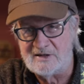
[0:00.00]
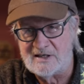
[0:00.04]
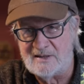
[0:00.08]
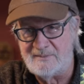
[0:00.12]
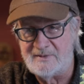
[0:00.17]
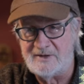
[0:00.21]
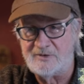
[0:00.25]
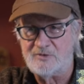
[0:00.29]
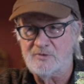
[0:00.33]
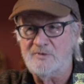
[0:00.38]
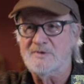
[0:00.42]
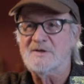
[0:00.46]

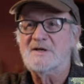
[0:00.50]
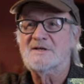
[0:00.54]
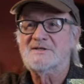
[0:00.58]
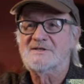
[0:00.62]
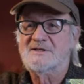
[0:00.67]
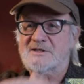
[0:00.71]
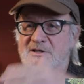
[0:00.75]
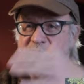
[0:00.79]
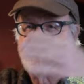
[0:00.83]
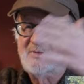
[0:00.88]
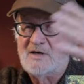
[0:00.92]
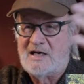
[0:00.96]
coming through as
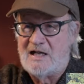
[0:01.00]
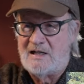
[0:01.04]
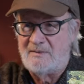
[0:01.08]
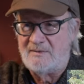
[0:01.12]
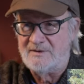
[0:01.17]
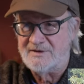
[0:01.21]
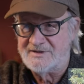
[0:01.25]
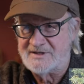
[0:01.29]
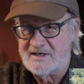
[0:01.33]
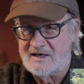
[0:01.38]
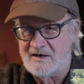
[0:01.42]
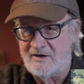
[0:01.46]
the
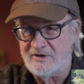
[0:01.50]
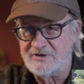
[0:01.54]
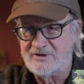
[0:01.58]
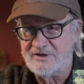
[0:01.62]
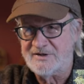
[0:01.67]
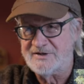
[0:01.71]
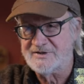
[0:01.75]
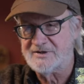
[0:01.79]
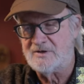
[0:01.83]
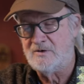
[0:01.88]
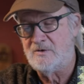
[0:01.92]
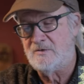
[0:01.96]
Spirabolus
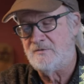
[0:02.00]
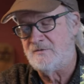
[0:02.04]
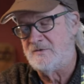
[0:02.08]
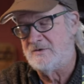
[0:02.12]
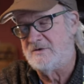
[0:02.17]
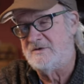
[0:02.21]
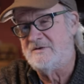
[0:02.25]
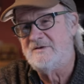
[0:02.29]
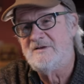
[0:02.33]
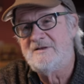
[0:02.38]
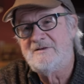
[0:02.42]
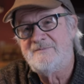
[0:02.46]
arches
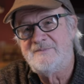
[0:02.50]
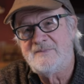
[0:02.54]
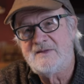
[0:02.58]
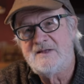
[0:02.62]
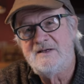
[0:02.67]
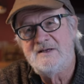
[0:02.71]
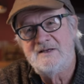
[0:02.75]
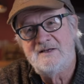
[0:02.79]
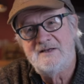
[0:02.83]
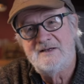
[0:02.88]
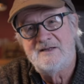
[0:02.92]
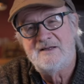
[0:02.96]
over,
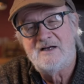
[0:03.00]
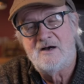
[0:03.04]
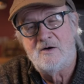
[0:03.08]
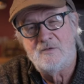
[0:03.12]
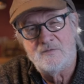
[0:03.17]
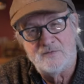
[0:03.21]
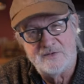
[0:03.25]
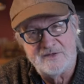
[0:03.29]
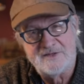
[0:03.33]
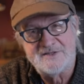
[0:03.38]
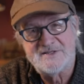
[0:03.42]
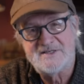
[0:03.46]
over the